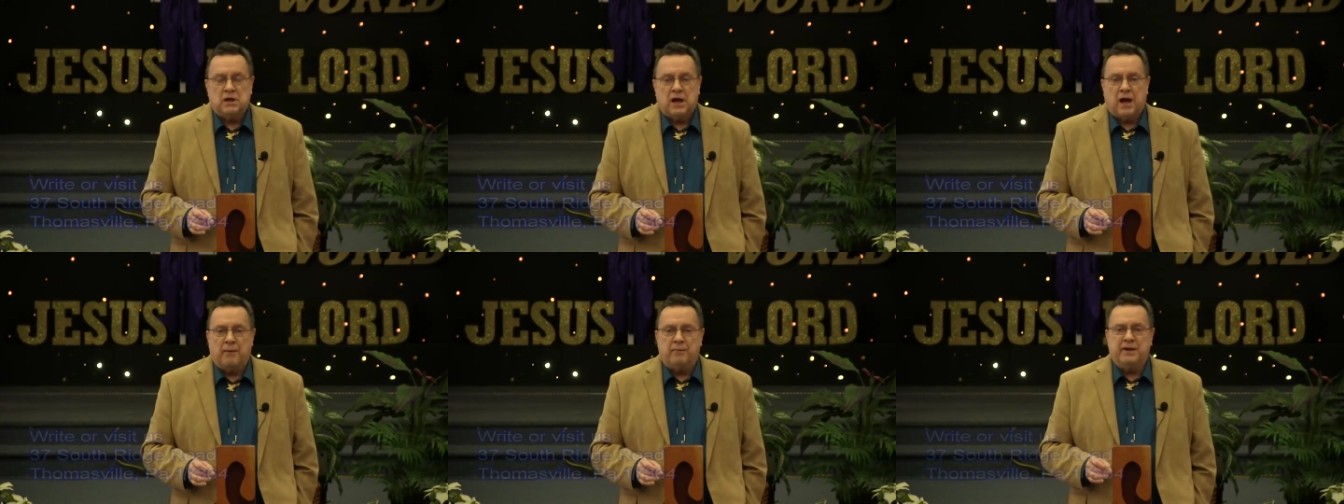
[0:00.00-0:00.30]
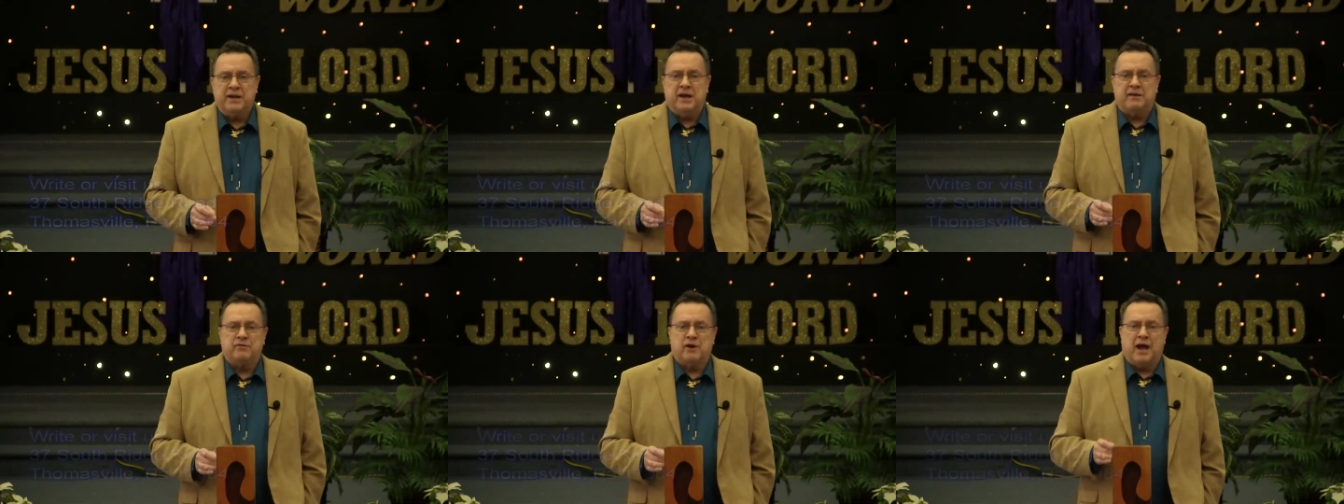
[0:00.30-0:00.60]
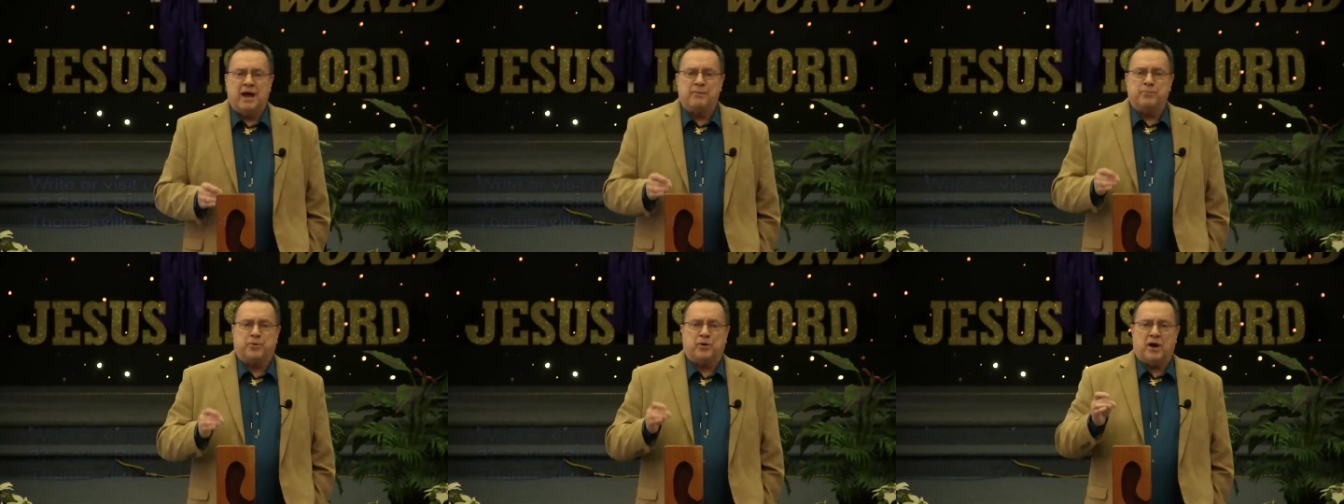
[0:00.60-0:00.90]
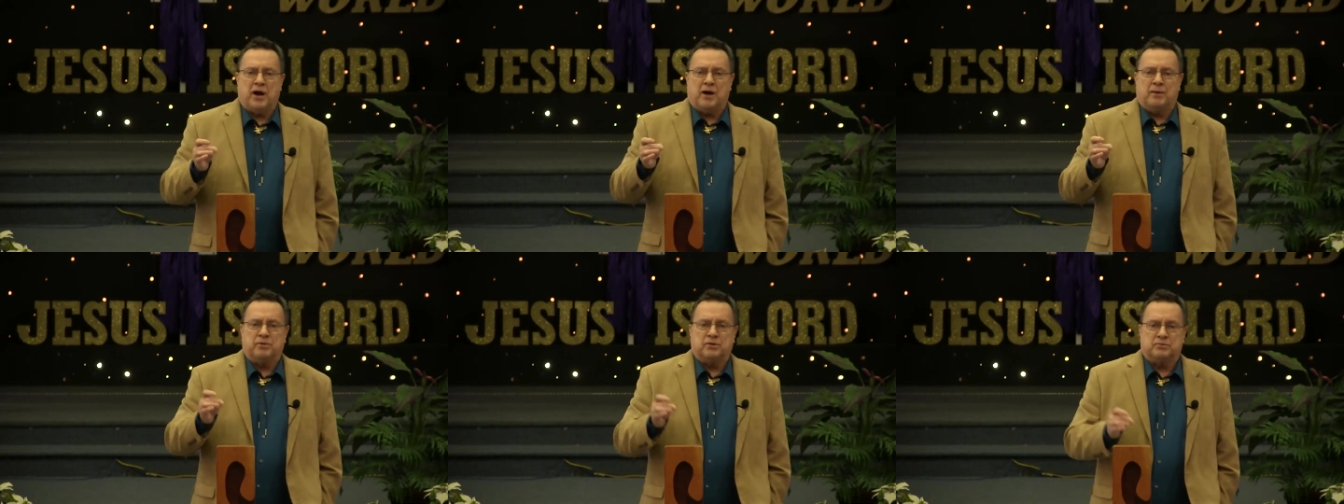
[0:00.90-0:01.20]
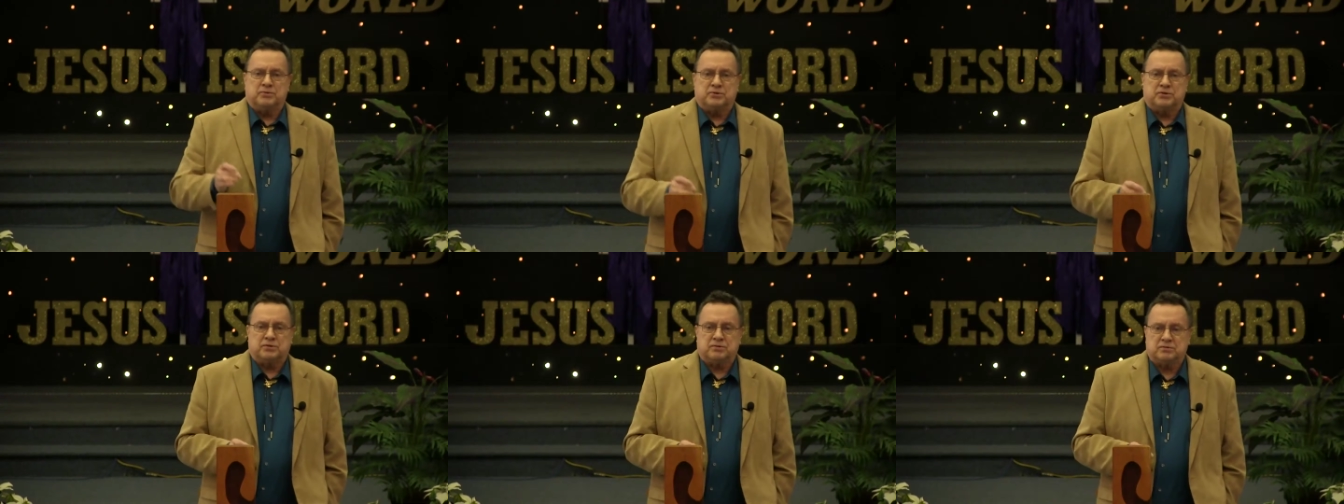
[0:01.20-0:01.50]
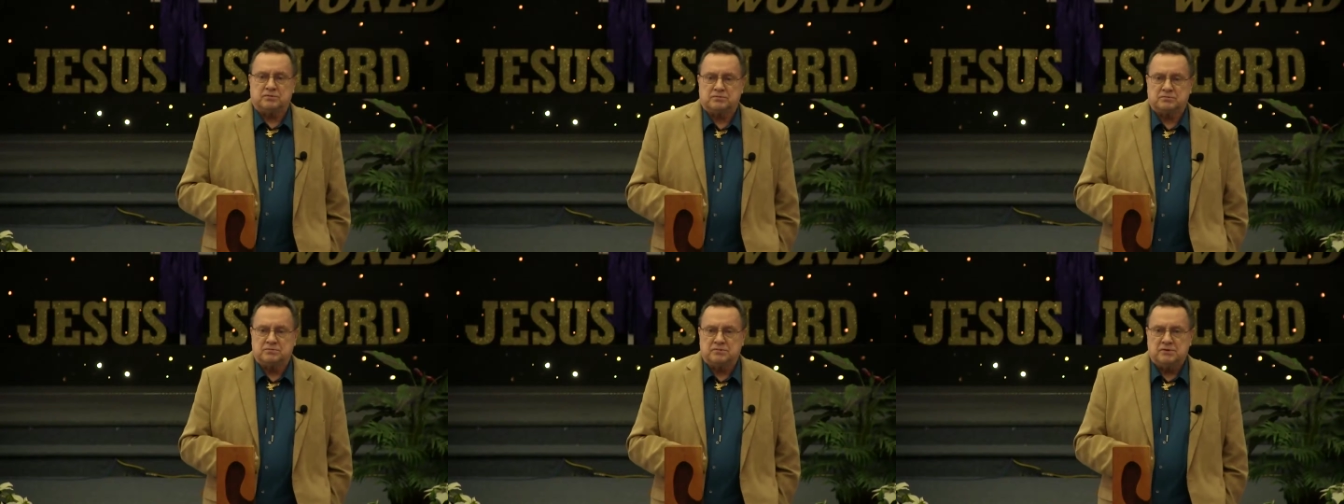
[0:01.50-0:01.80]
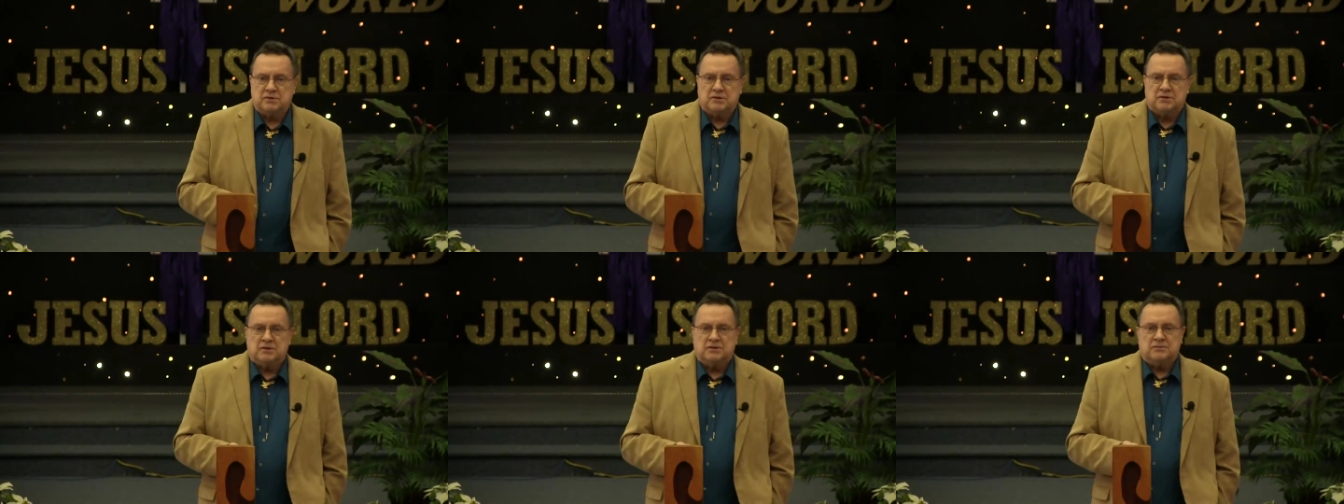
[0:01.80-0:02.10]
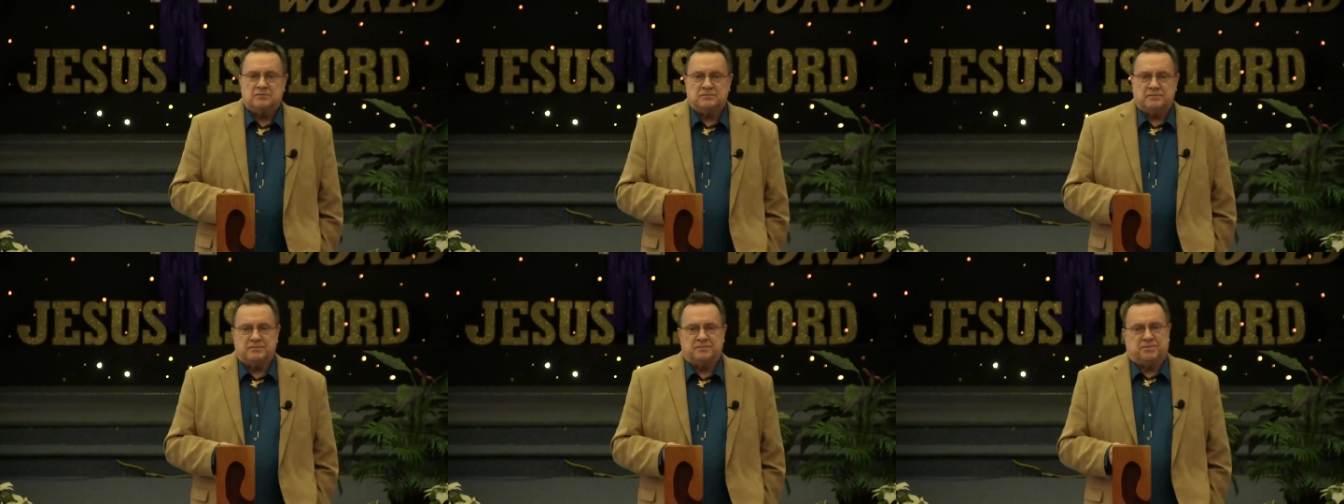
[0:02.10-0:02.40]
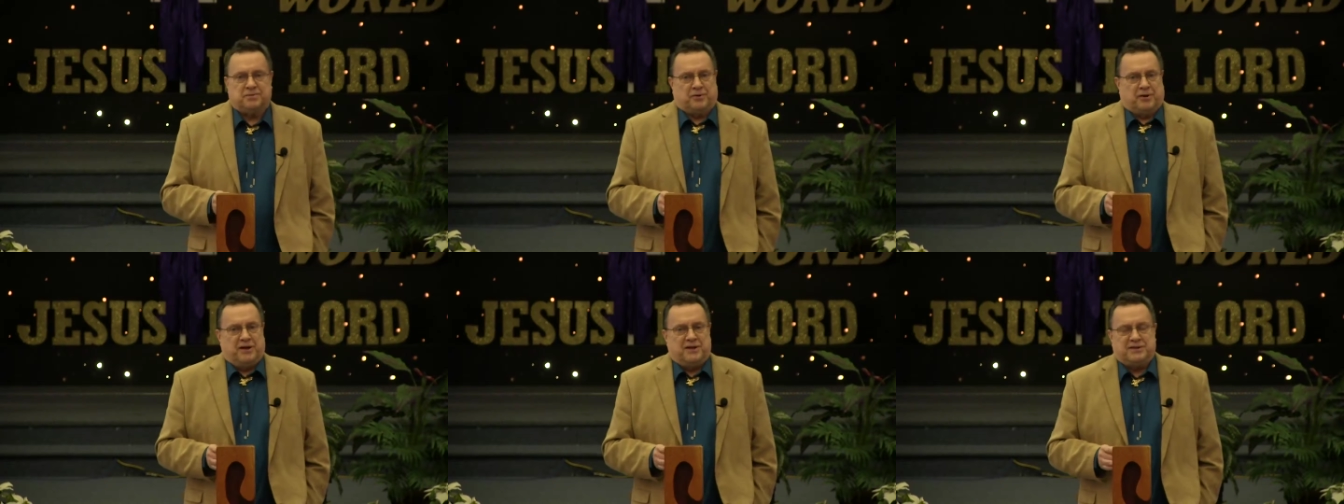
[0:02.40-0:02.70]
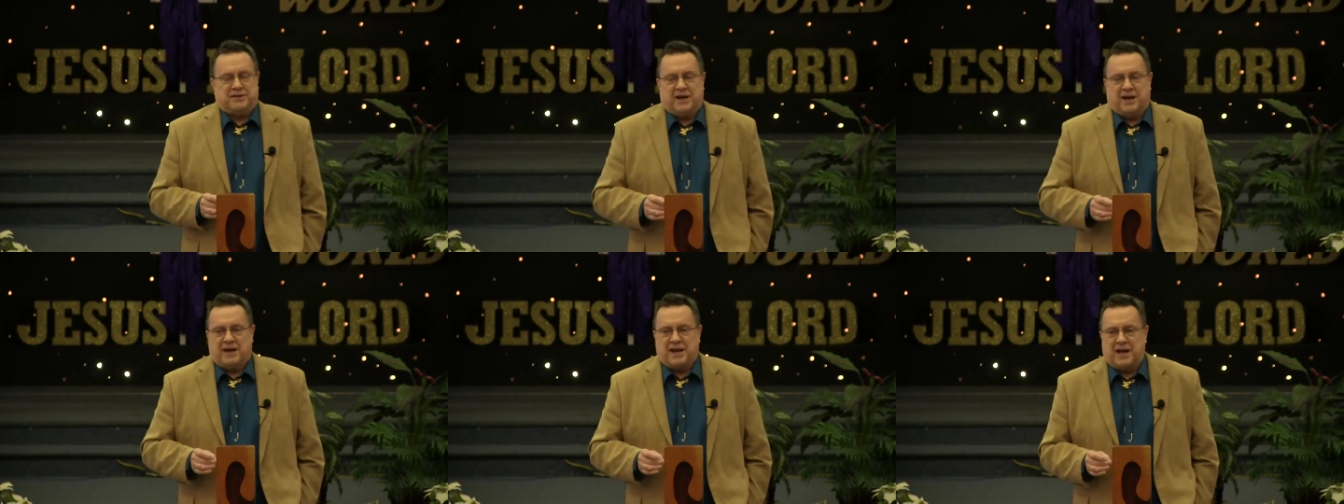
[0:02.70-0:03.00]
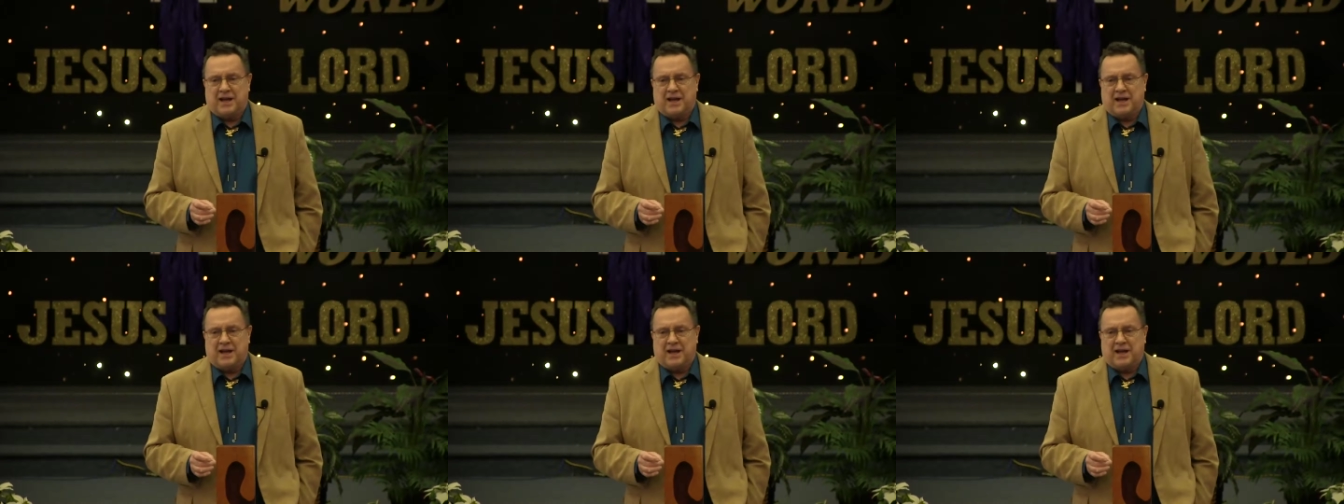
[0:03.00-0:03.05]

How many ever had problems? Praise God,